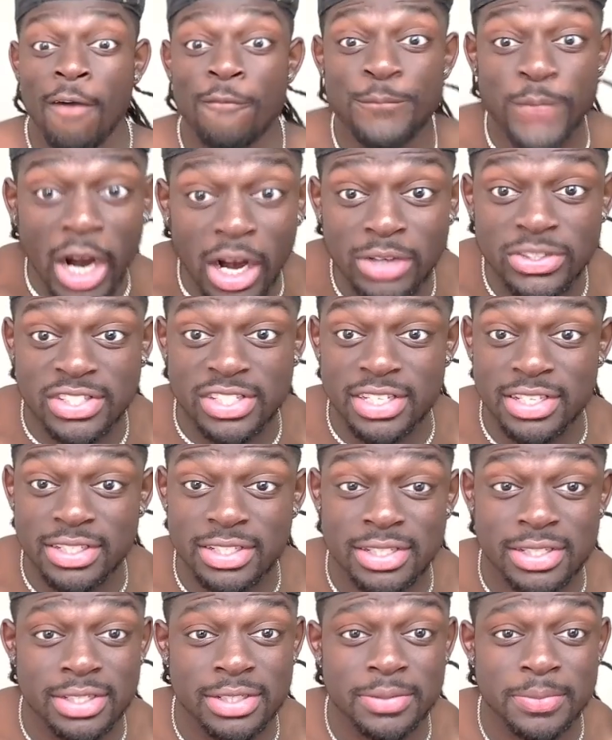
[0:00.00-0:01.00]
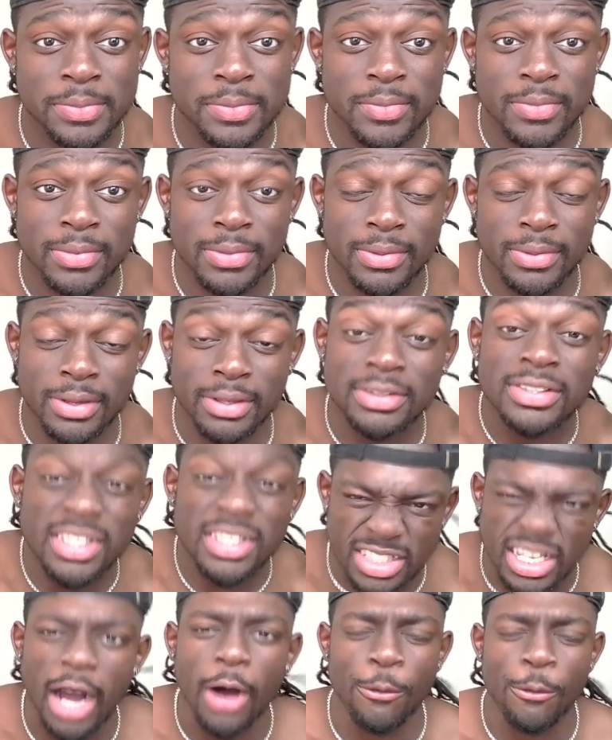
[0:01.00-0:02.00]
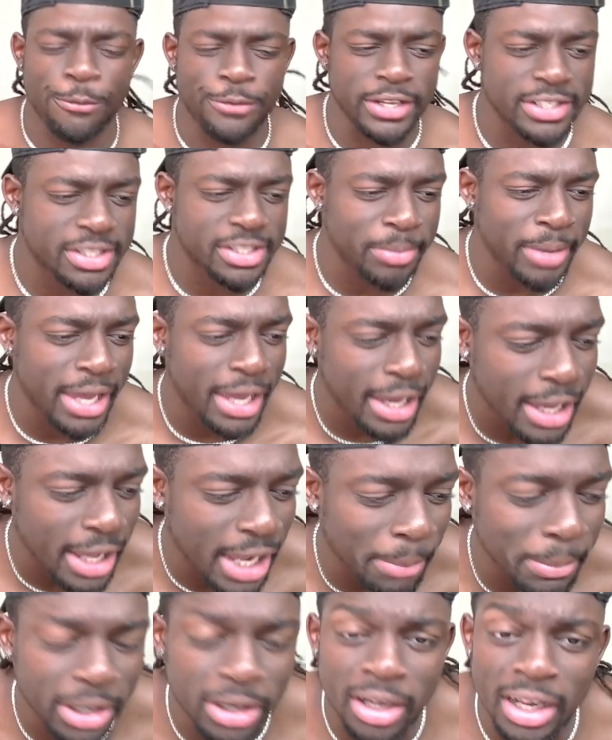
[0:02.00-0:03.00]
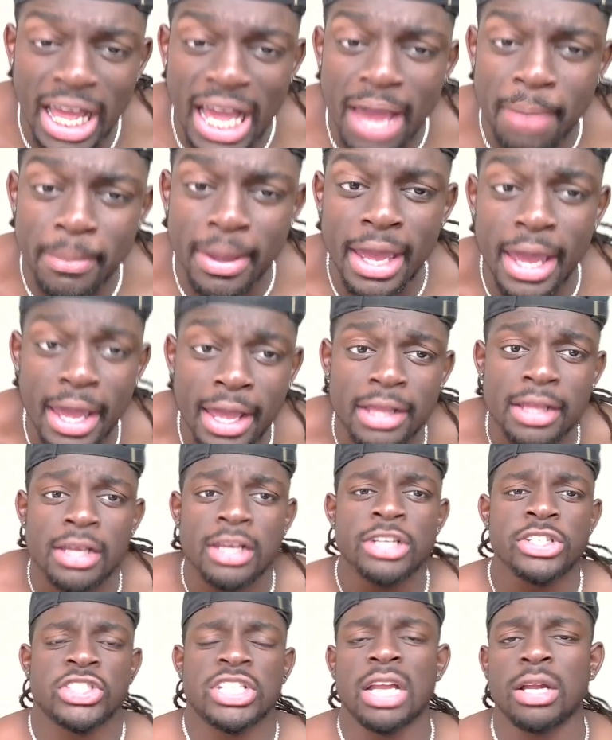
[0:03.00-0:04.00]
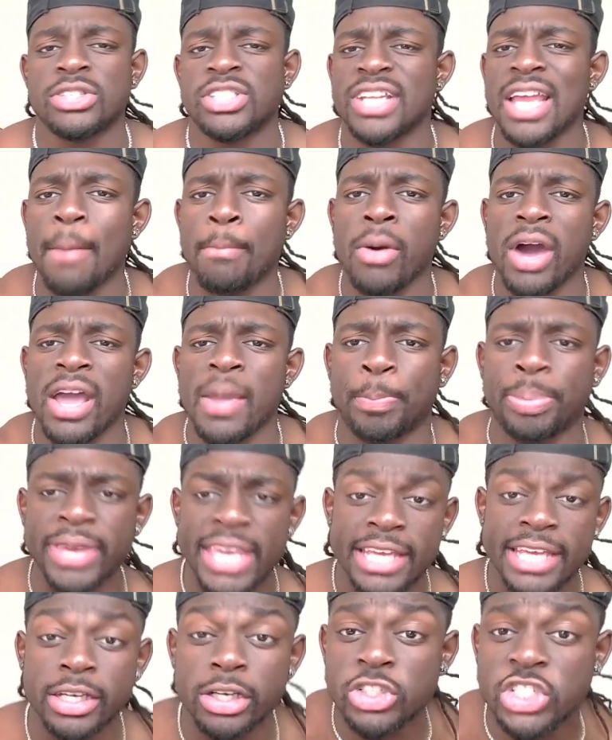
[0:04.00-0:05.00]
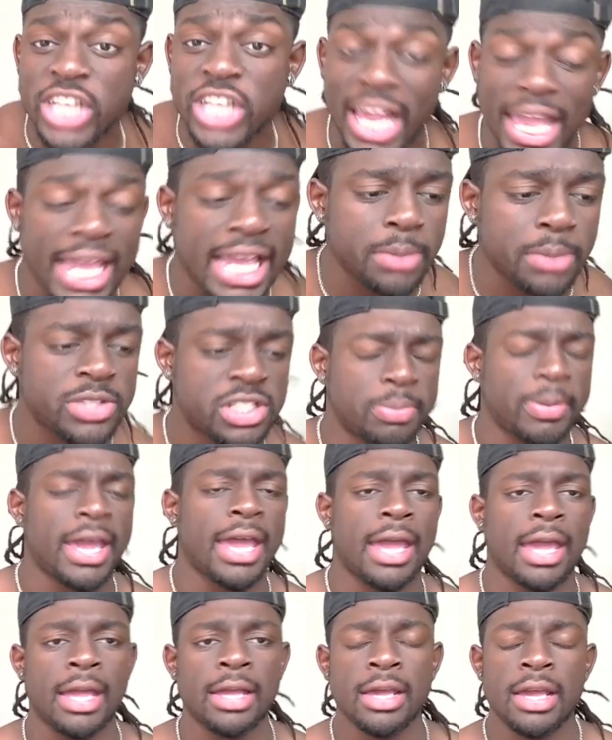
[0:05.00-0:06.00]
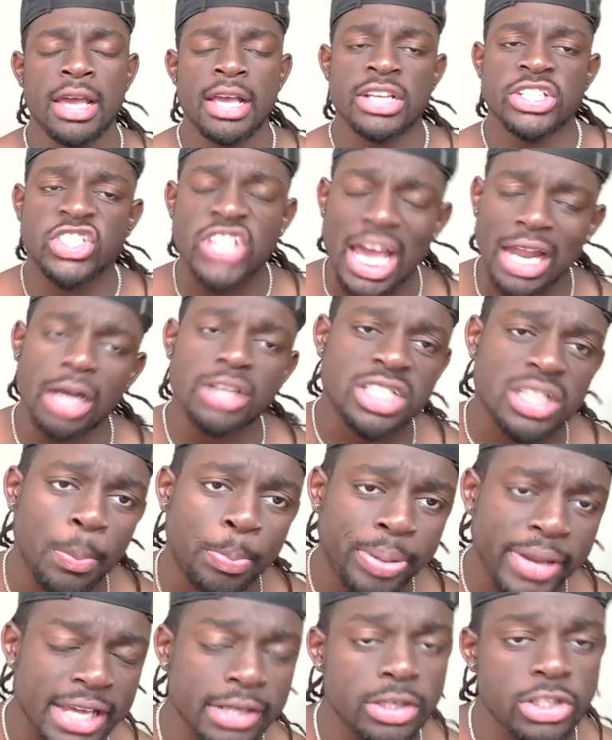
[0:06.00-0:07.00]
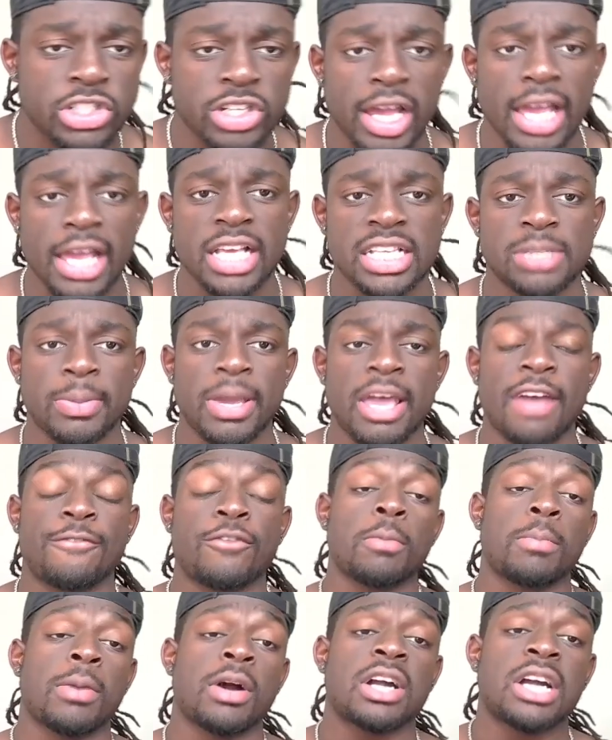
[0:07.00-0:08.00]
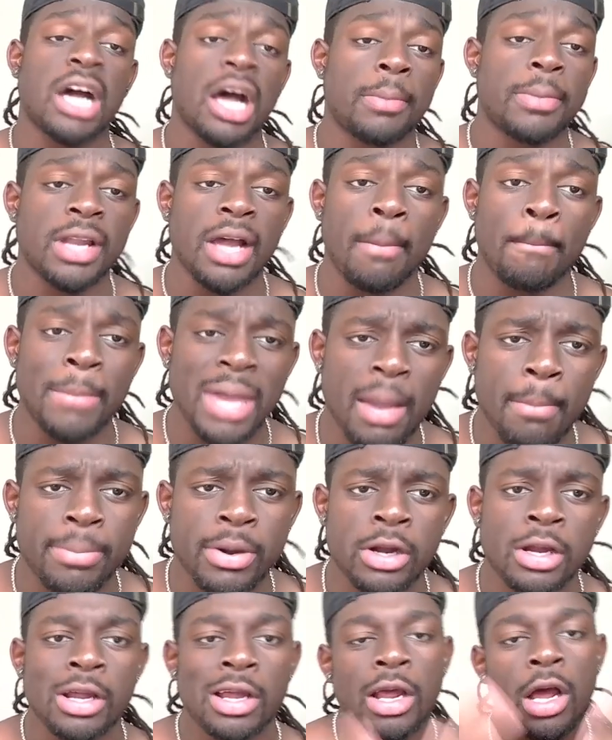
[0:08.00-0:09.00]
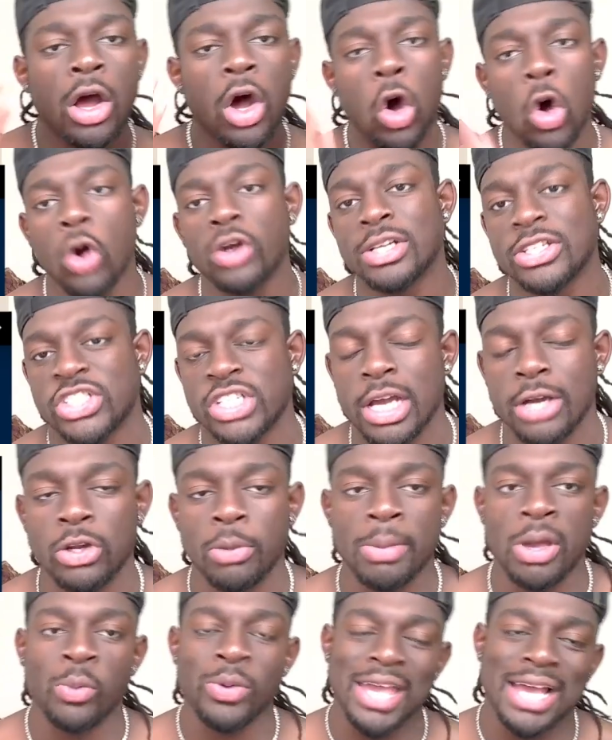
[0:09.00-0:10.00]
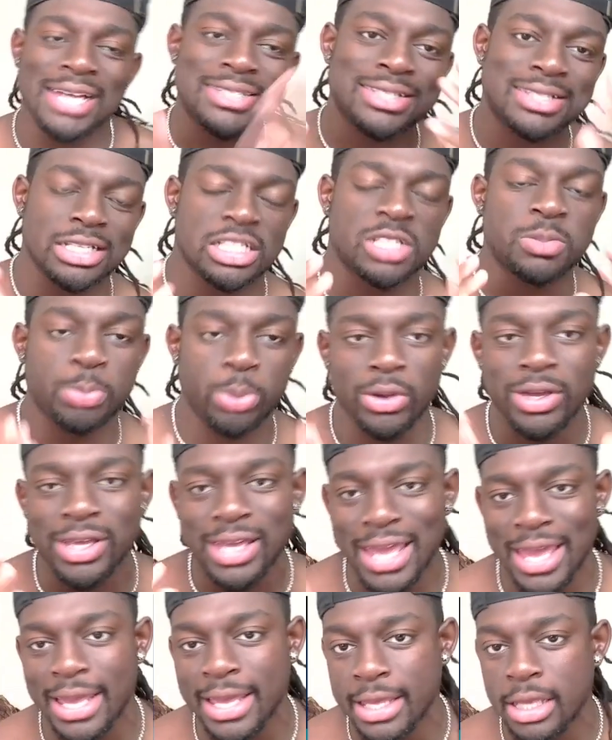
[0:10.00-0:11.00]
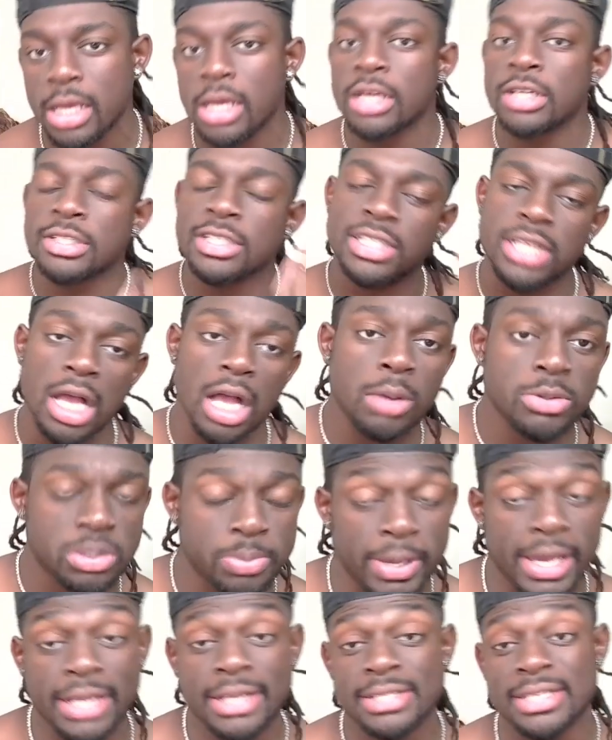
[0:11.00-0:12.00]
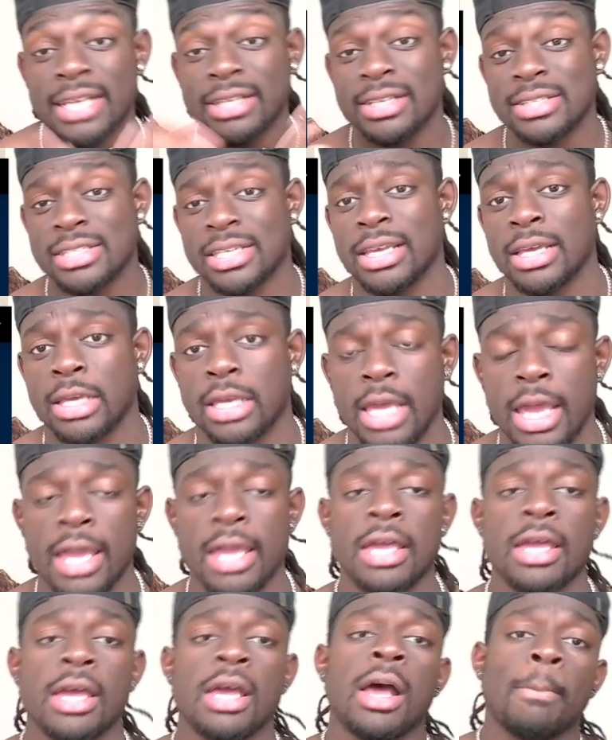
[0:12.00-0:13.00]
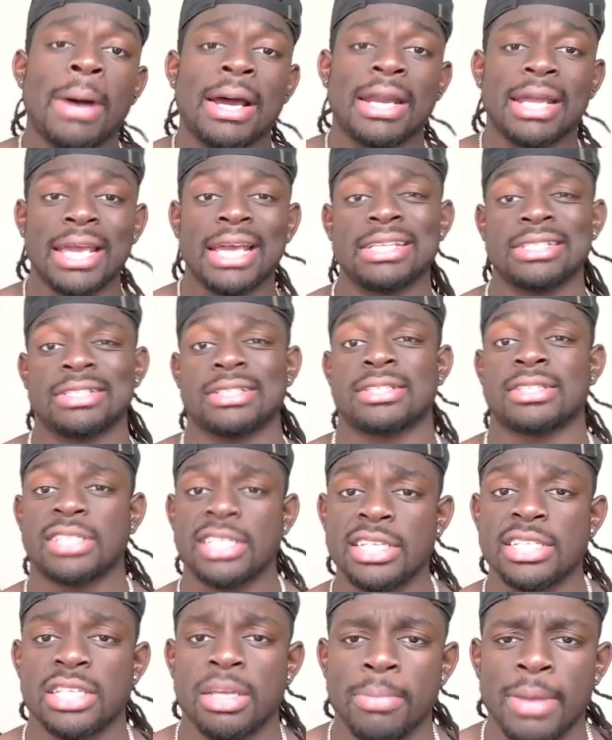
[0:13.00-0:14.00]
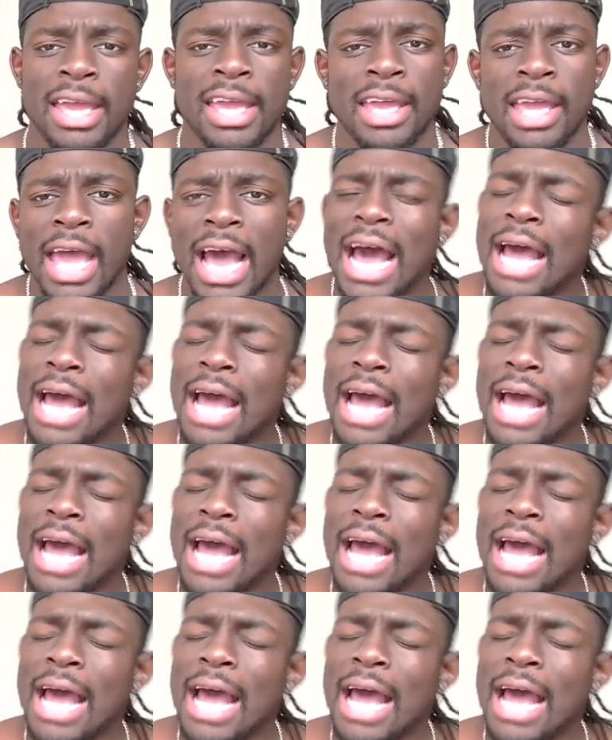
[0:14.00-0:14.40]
Versus the Dolphins, man. I'm not gonna lie, man. Shout out to that boy, Peter James, man. Shout out to Peter James, man, for becoming a member on the channel, man. We have 6.8 subs, man. Let's get to 10K by the end of the season, man.